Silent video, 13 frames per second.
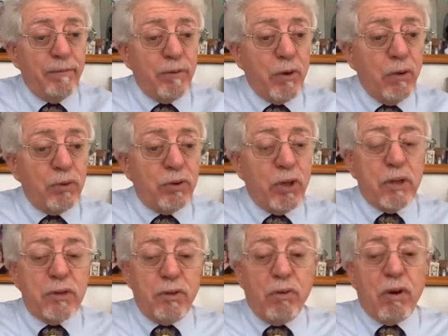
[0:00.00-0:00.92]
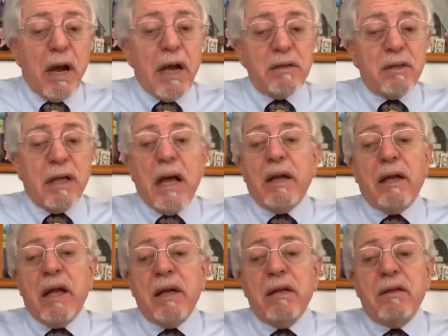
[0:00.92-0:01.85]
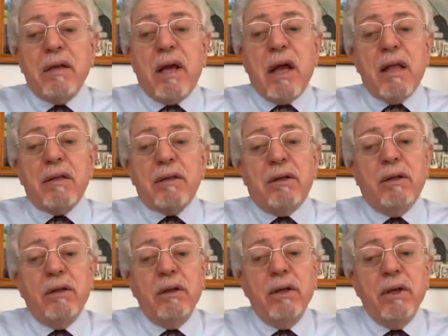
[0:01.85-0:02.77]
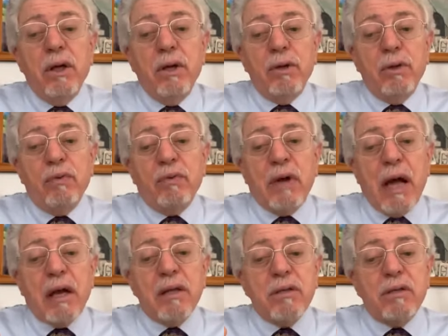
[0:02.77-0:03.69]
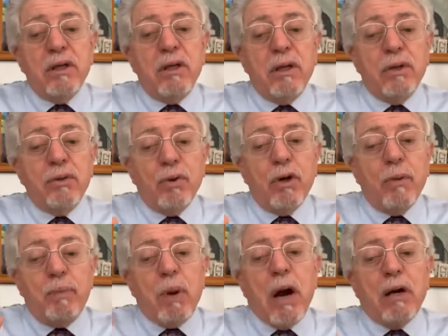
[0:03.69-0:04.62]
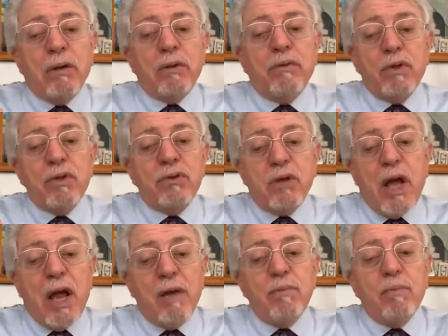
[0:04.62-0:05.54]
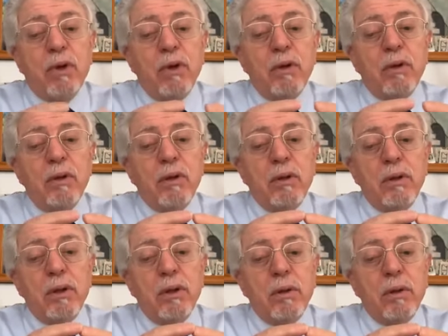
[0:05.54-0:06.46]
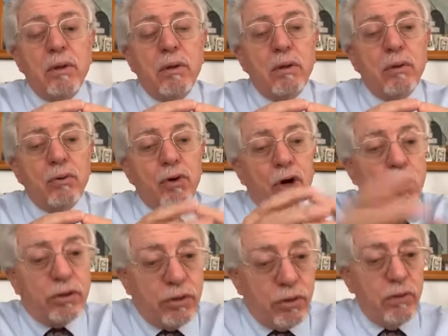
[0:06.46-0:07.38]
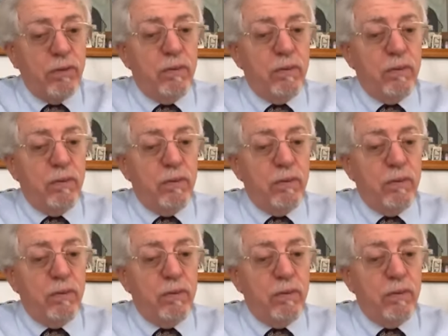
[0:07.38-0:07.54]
who says, you guys got to get it together. You've got to see that you're a part of the same root,